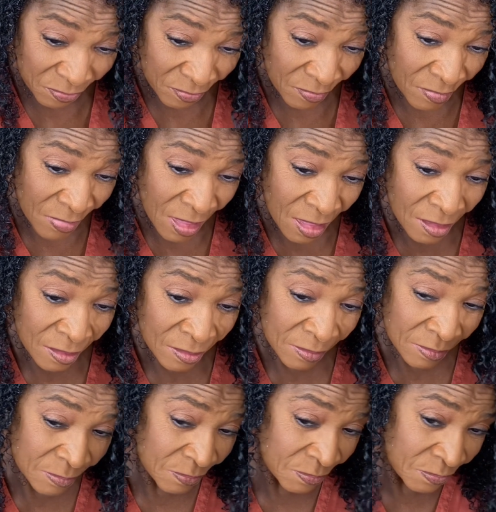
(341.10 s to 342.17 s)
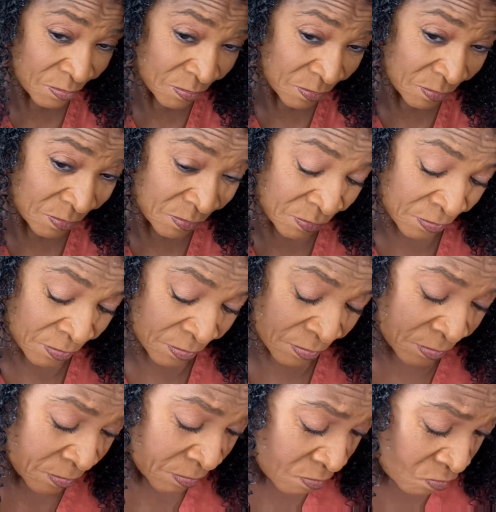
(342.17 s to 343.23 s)

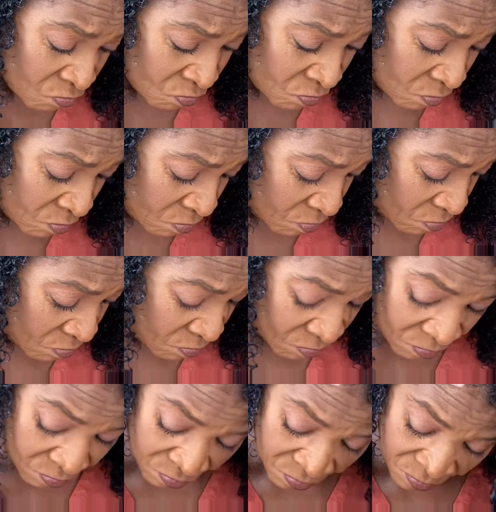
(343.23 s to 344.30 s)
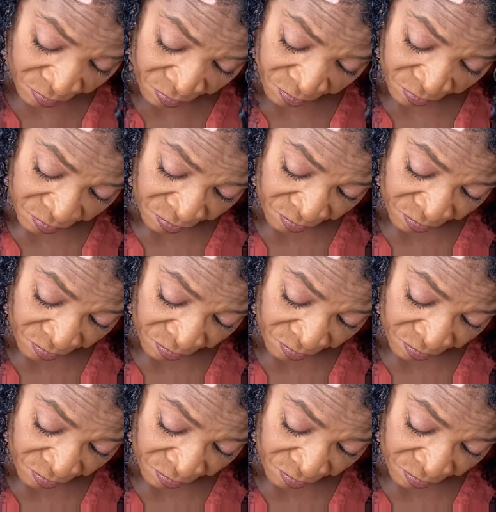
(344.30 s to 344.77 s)
Nobody speaks.